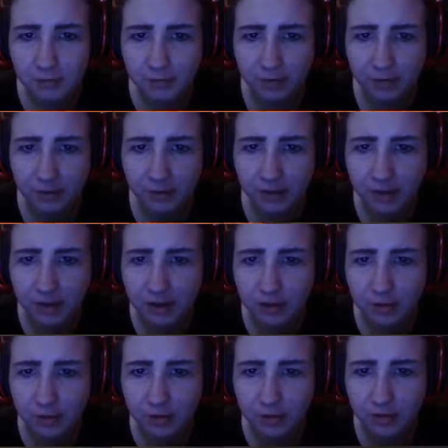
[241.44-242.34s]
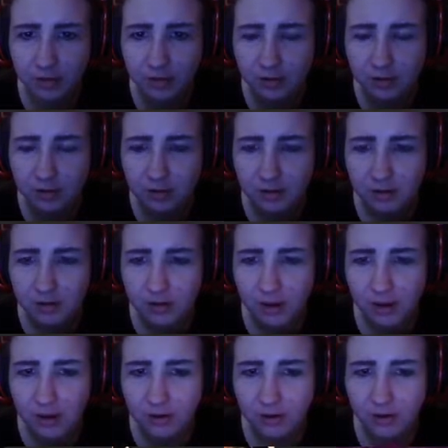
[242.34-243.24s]
for the tile.
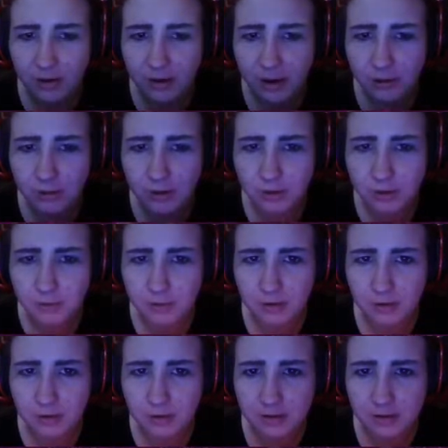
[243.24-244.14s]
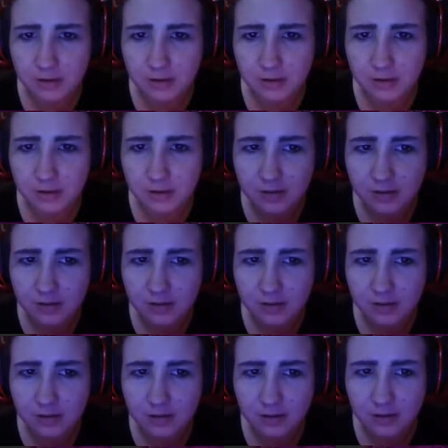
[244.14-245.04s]
I don't know how well it works.
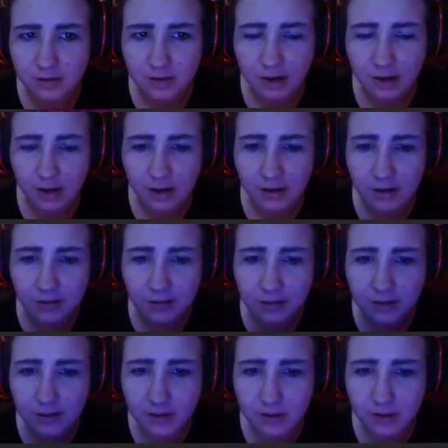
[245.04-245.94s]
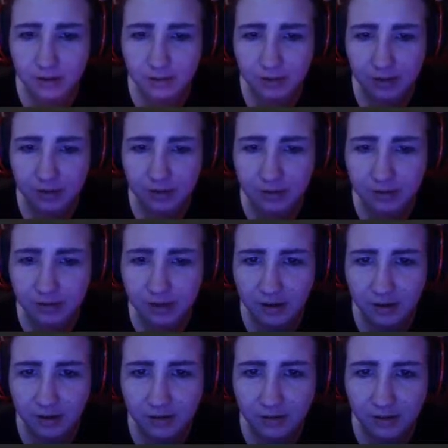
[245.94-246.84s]
I didn't realize when I
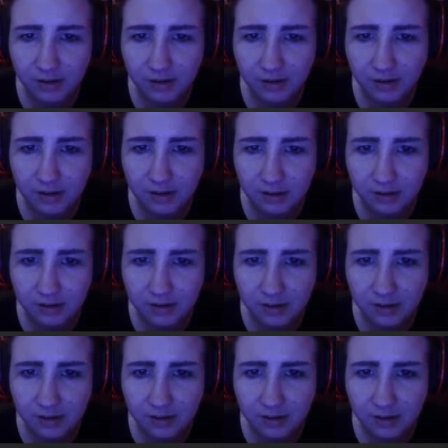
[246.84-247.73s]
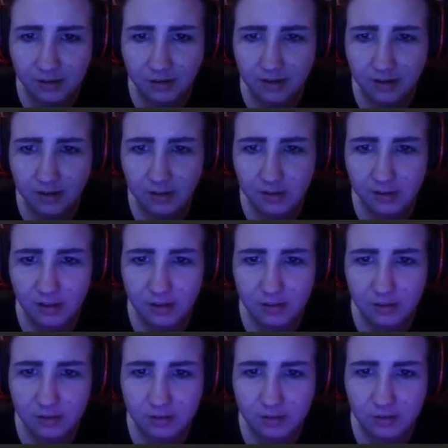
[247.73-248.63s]
desaturated that
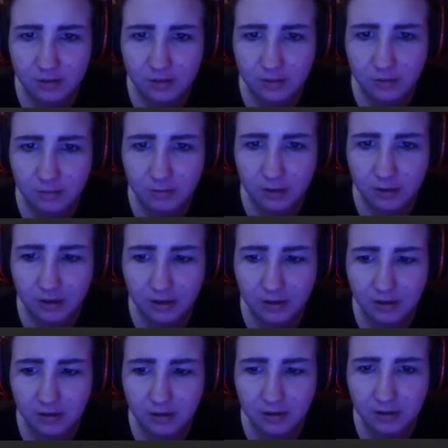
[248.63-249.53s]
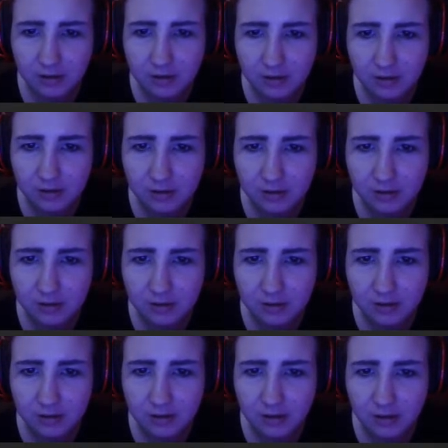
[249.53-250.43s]
it would turn them, like,
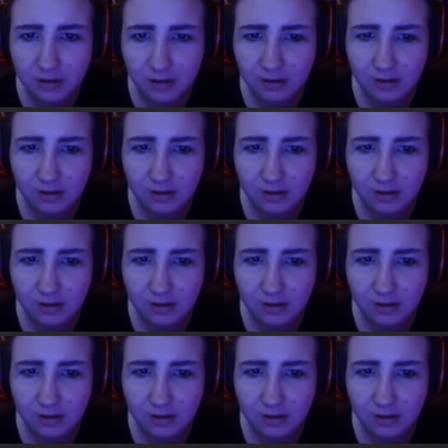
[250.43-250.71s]
into